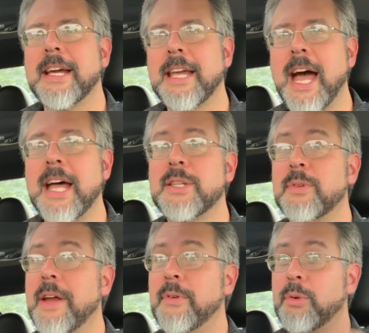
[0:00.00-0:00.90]
Cons,
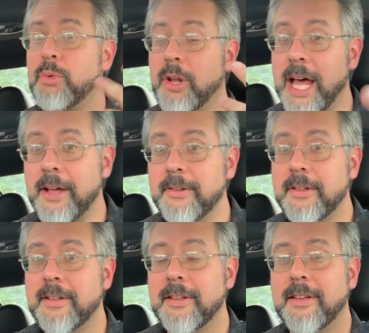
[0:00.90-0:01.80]
whenever you roll out
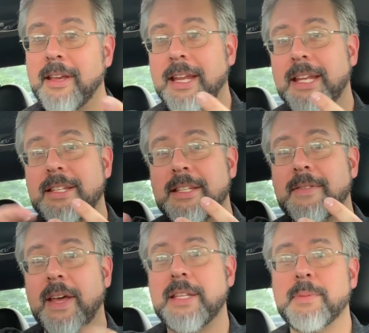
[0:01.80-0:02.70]
an instance
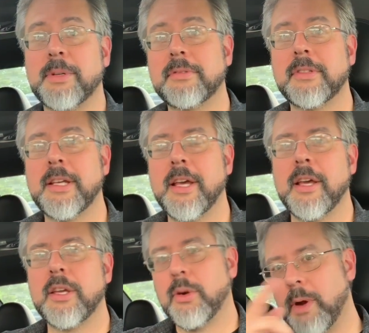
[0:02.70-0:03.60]
of Ansible,
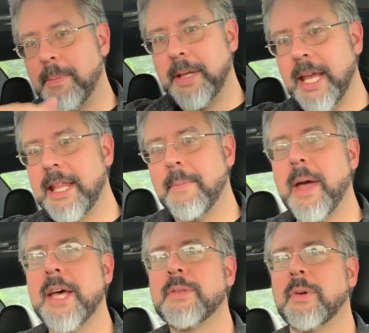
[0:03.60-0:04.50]
you're replicating that
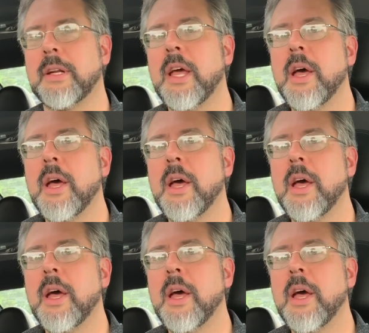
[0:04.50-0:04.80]
password.